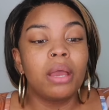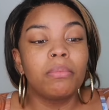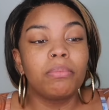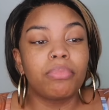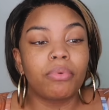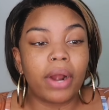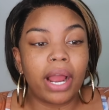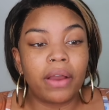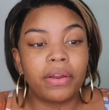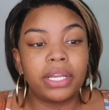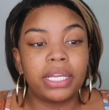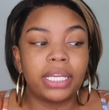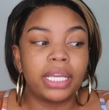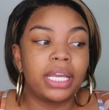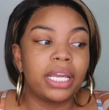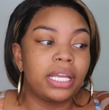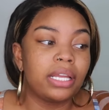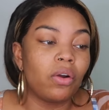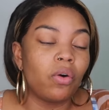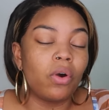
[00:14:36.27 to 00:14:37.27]
browning
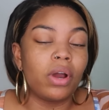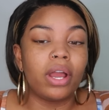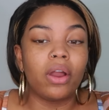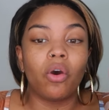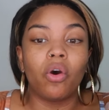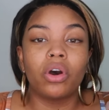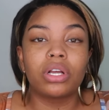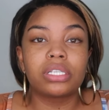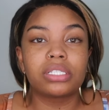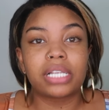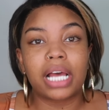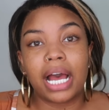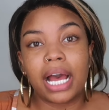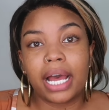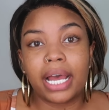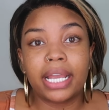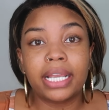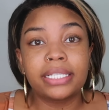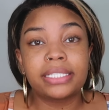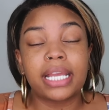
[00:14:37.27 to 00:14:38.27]
it on all
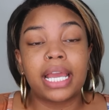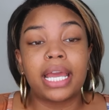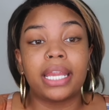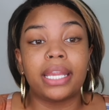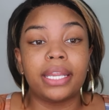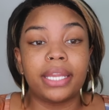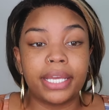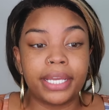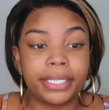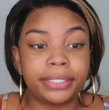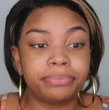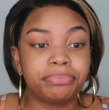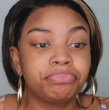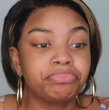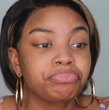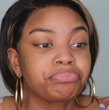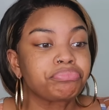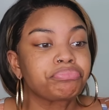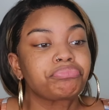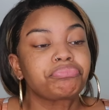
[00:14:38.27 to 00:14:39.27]
sides, and
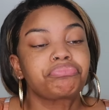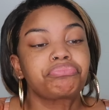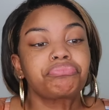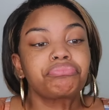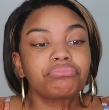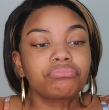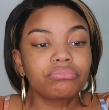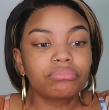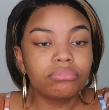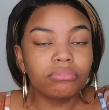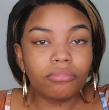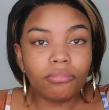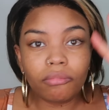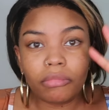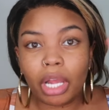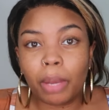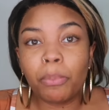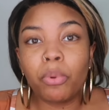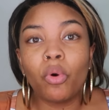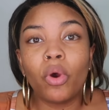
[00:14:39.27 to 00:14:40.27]
then
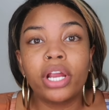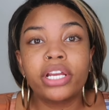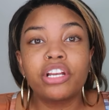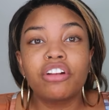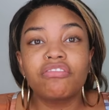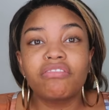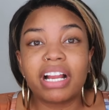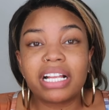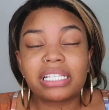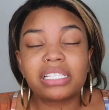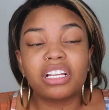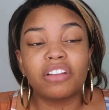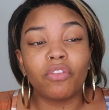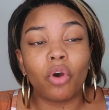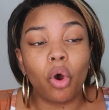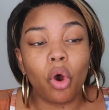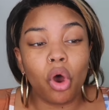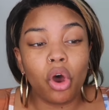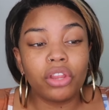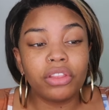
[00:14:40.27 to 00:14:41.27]
pouring all
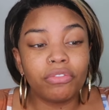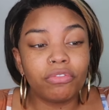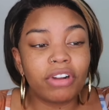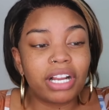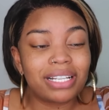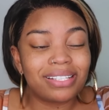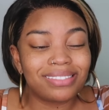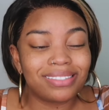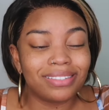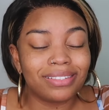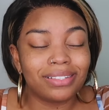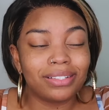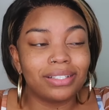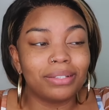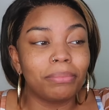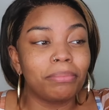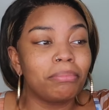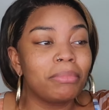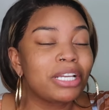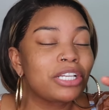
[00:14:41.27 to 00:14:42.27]
the rest of the
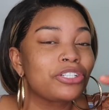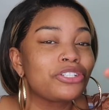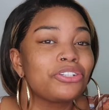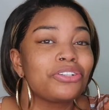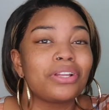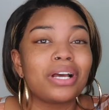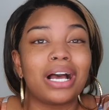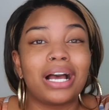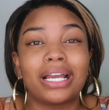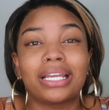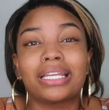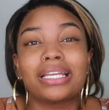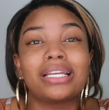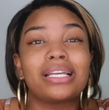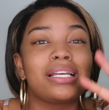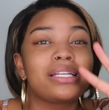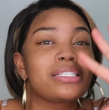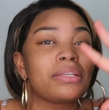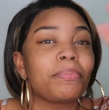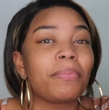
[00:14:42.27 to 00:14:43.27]
mixture, the
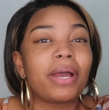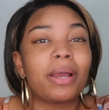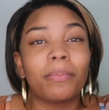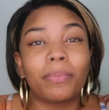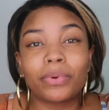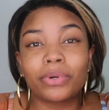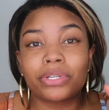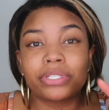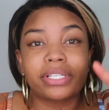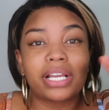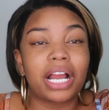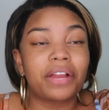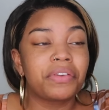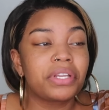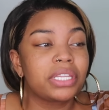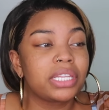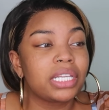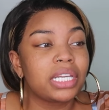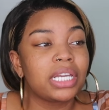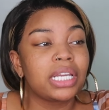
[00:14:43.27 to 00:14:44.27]
onions, the peppers,
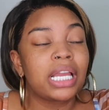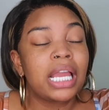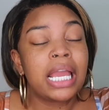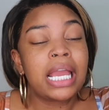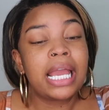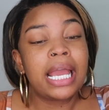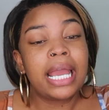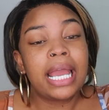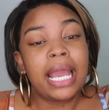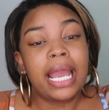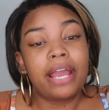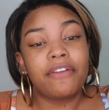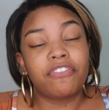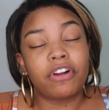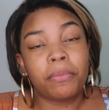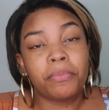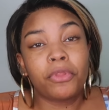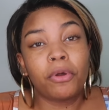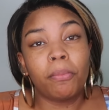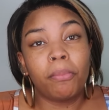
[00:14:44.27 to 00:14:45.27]
everything
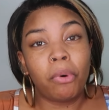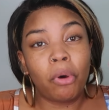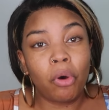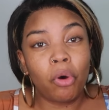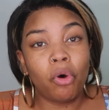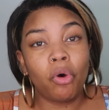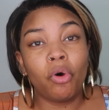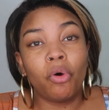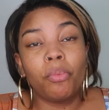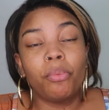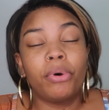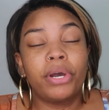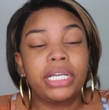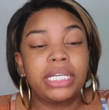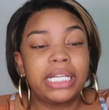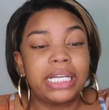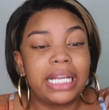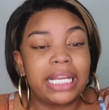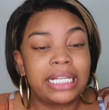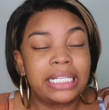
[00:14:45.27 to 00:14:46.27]
from the bowl,
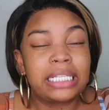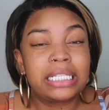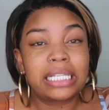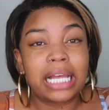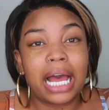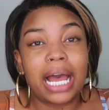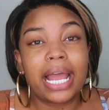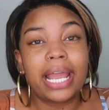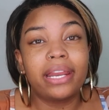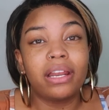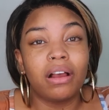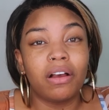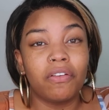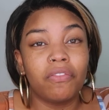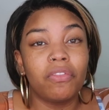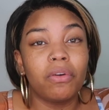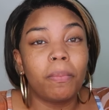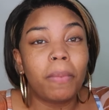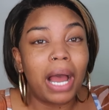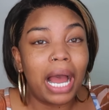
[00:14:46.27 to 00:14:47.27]
putting it inside
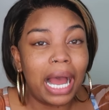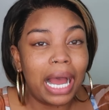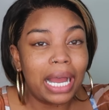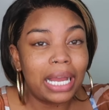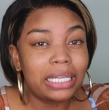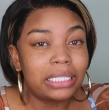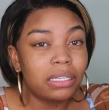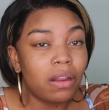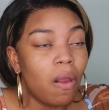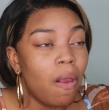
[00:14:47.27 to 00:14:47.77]
of the pot,